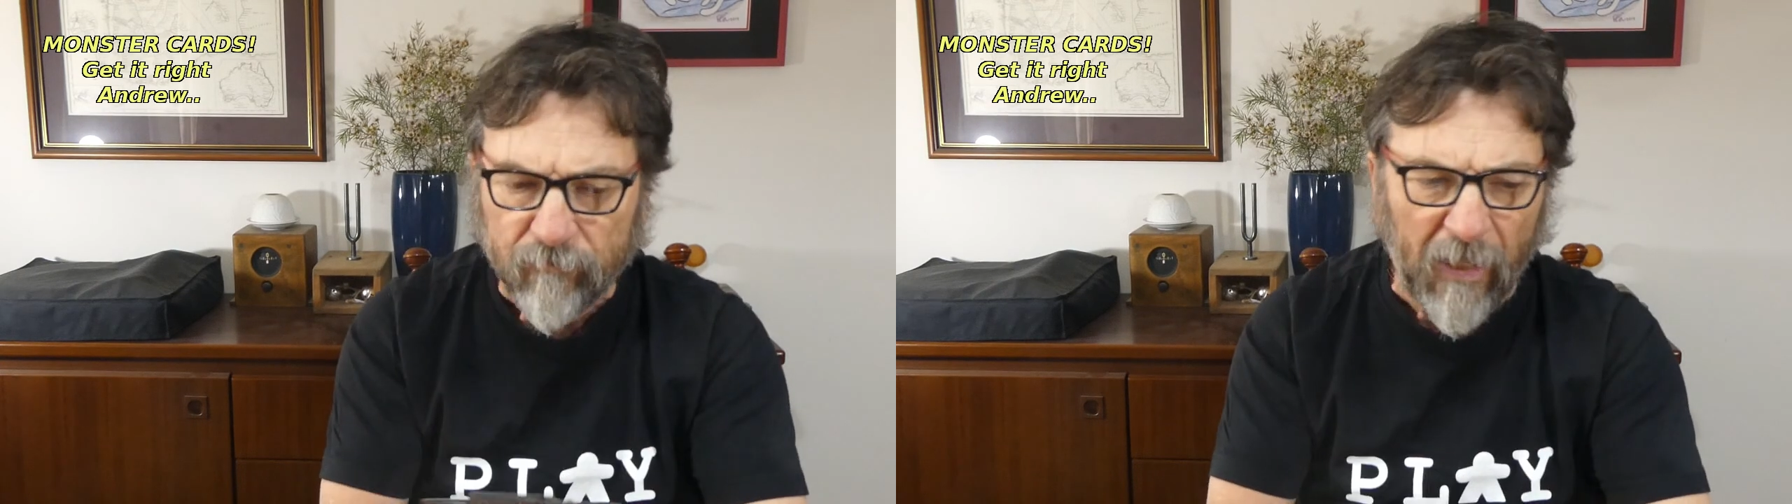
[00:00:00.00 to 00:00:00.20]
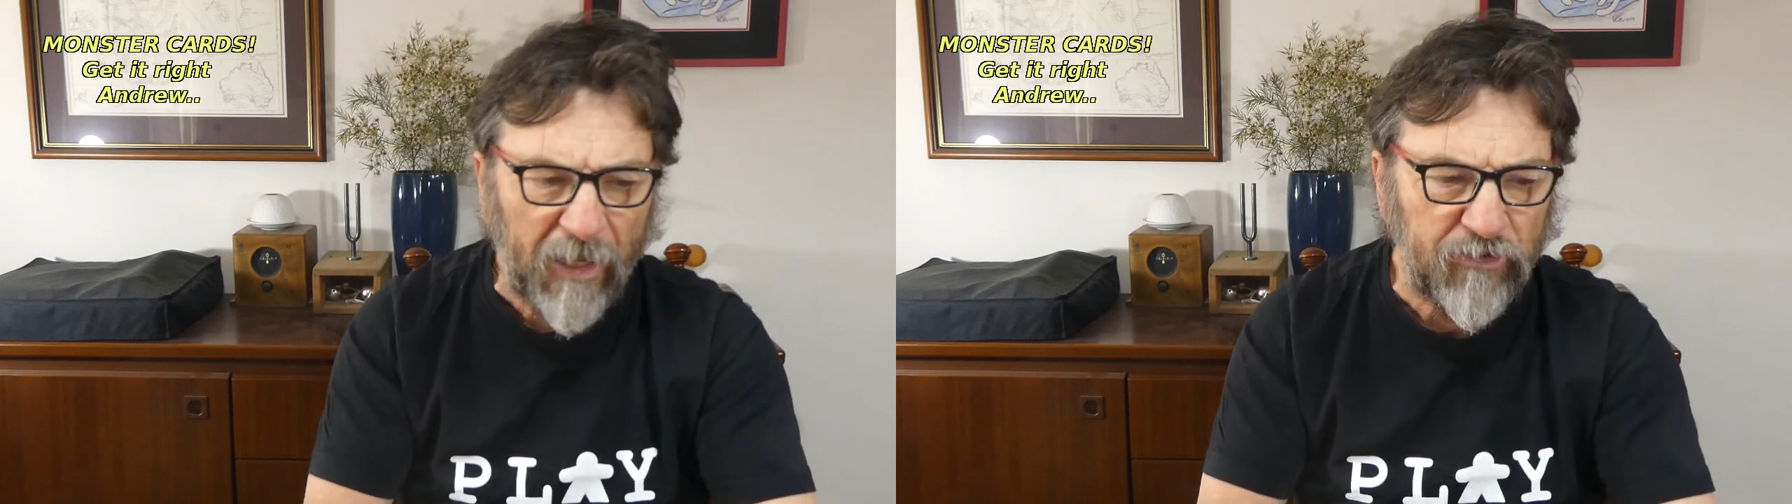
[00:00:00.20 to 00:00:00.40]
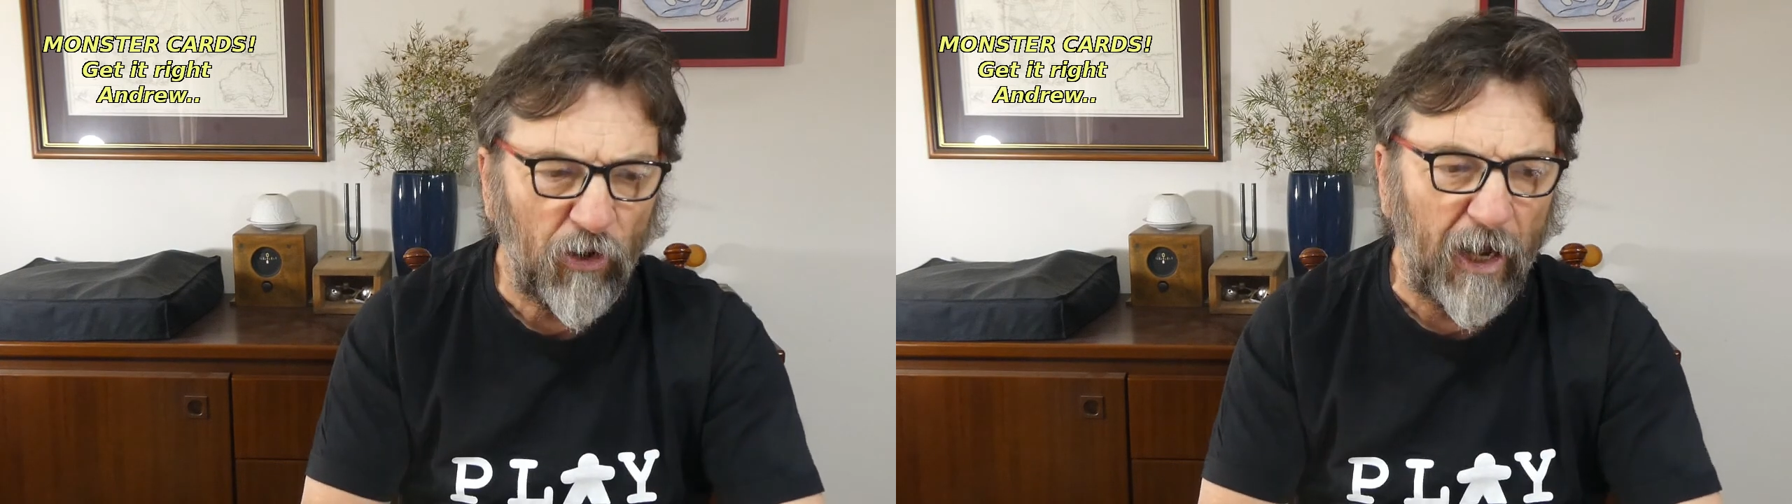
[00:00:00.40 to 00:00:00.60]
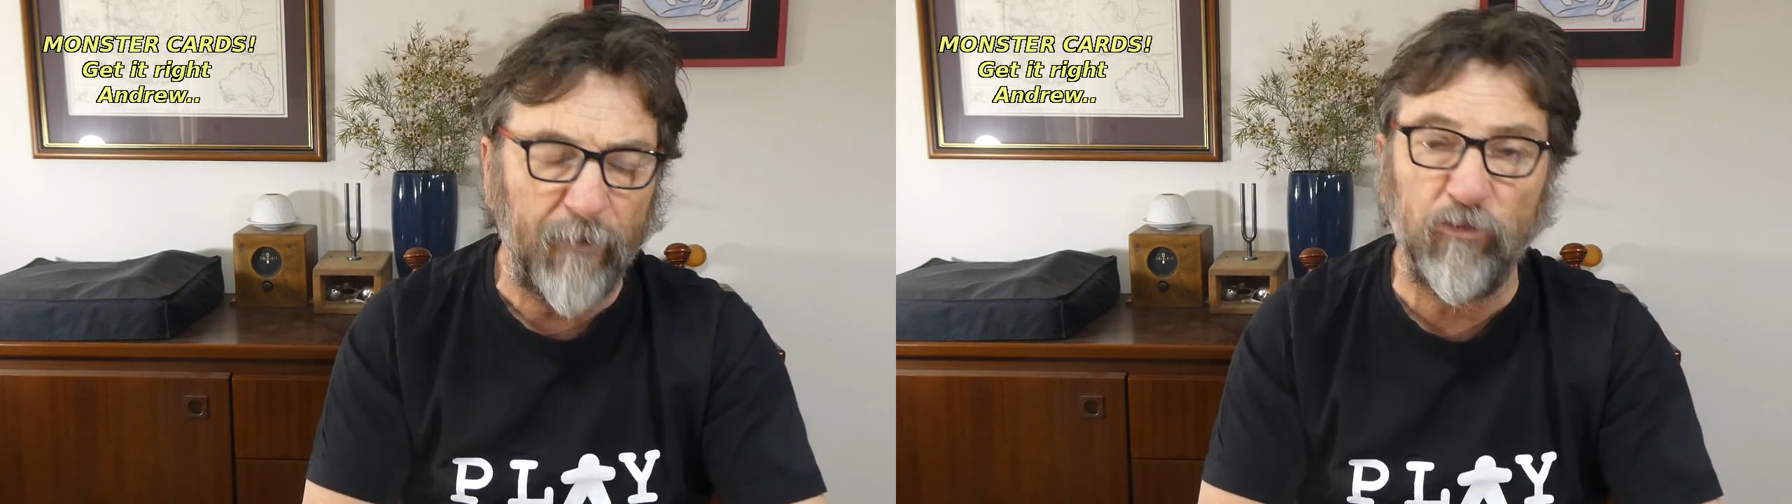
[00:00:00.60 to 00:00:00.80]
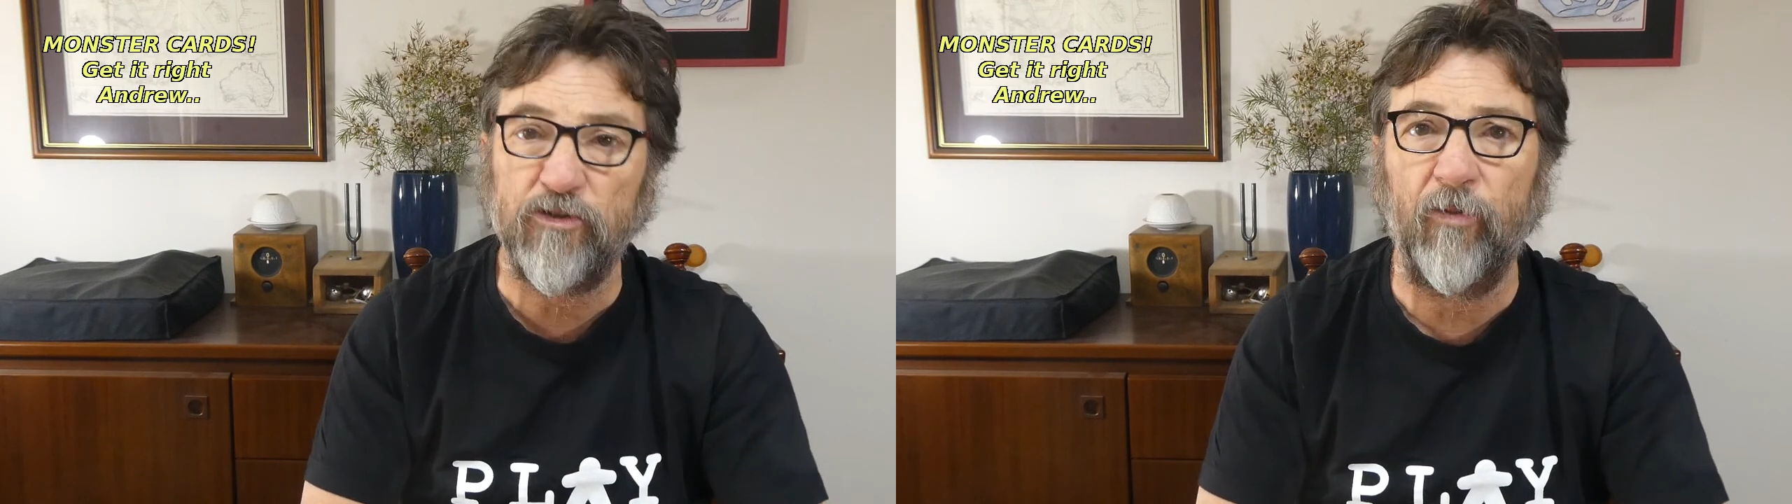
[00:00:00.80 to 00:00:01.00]
and you're
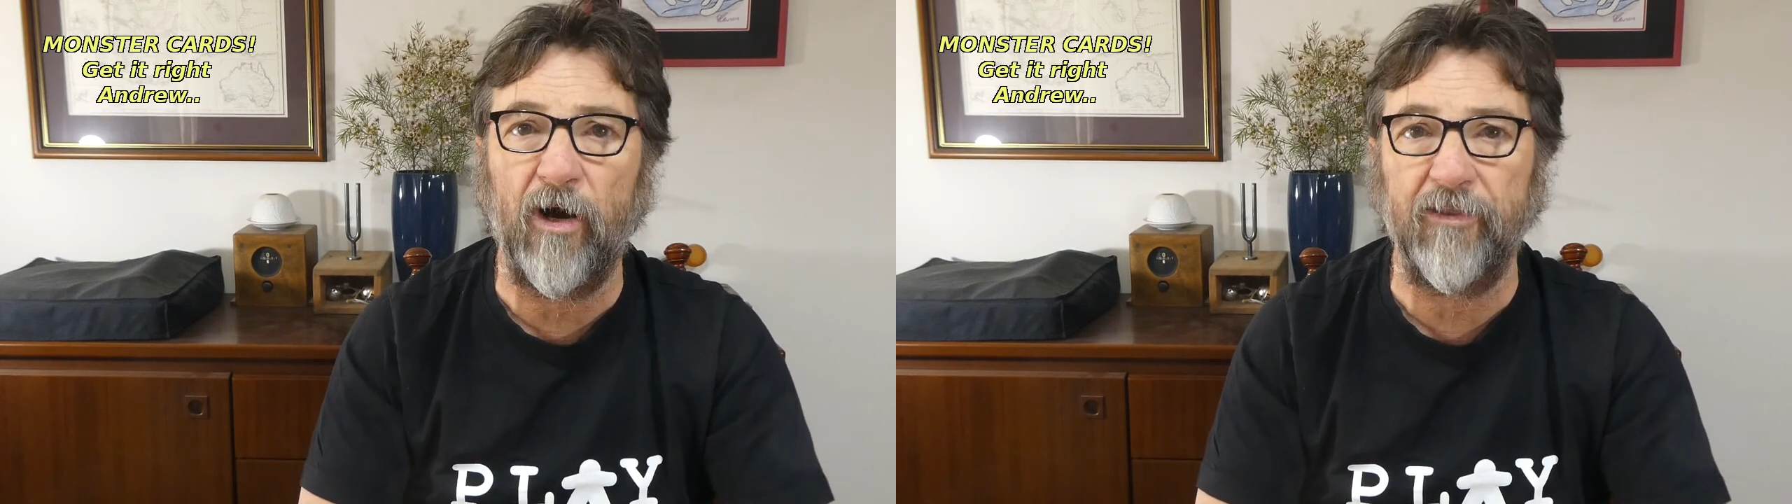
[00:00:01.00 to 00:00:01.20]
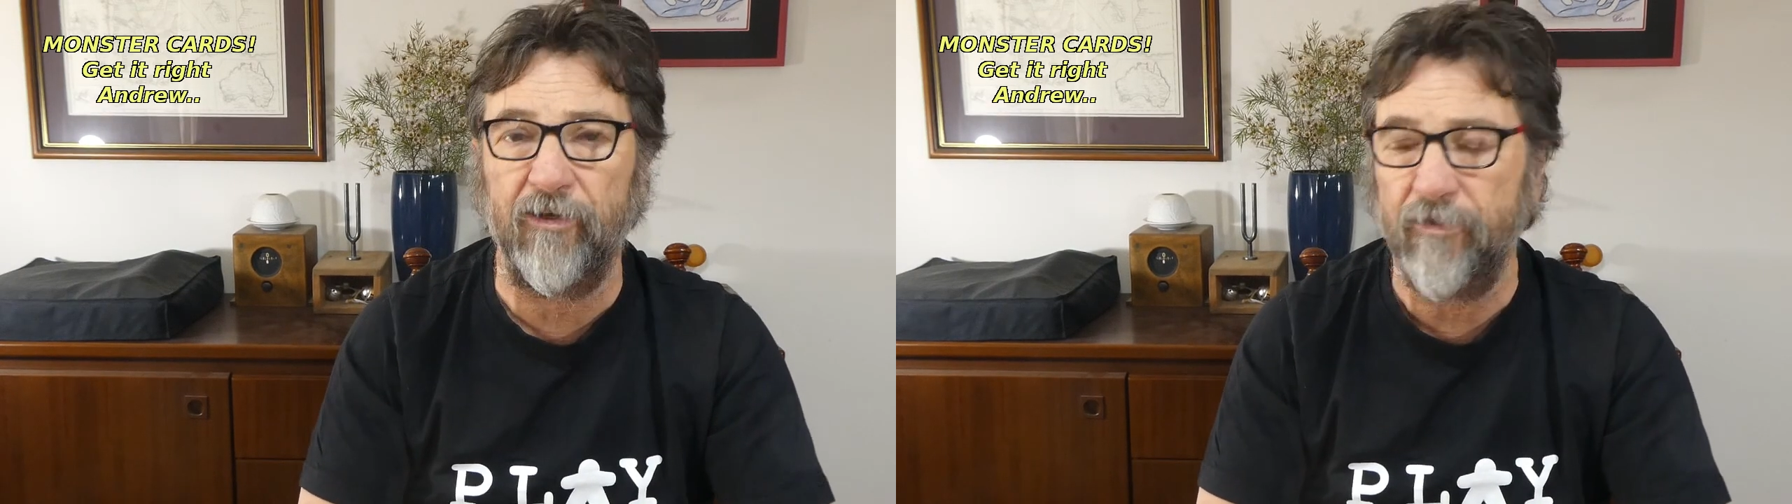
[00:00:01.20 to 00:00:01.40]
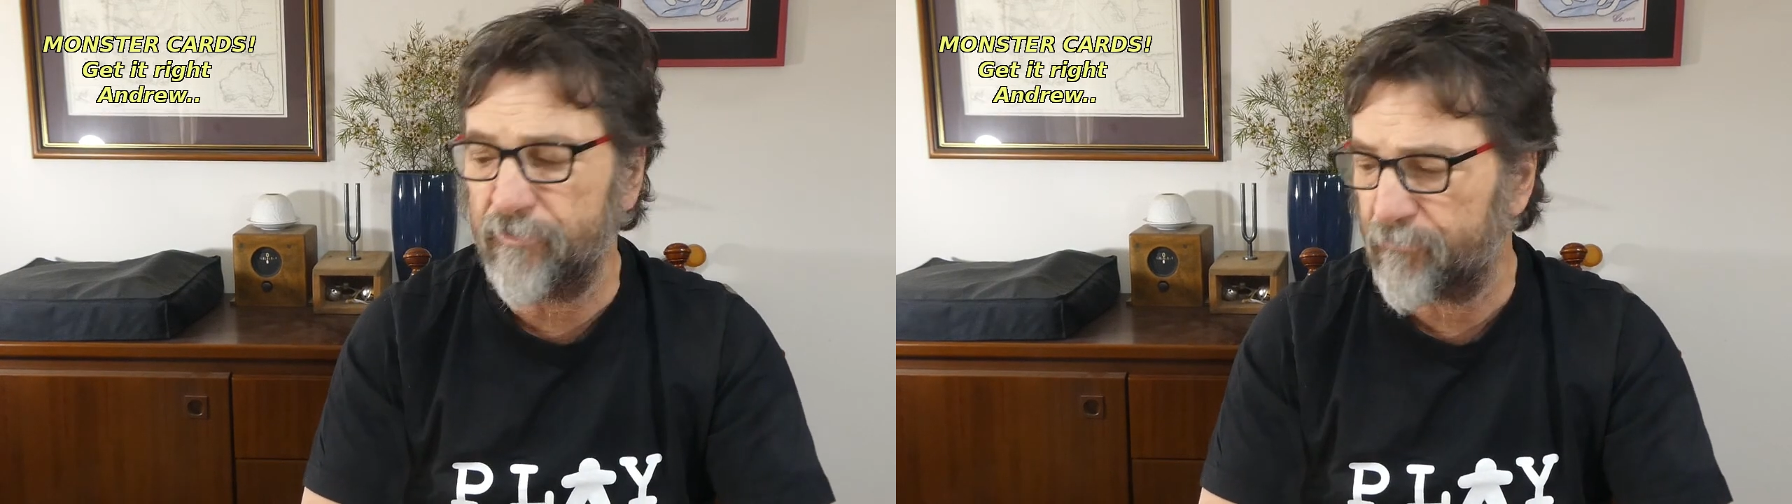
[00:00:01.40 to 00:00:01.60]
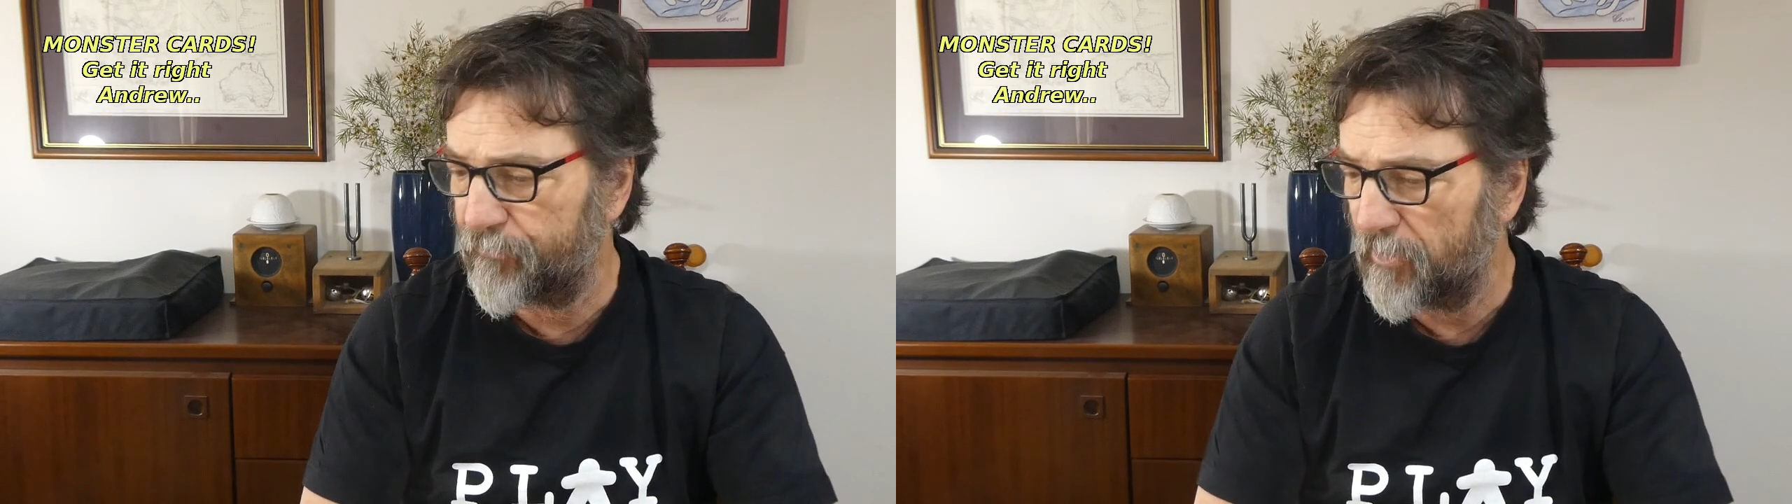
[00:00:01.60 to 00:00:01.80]
able to buy those.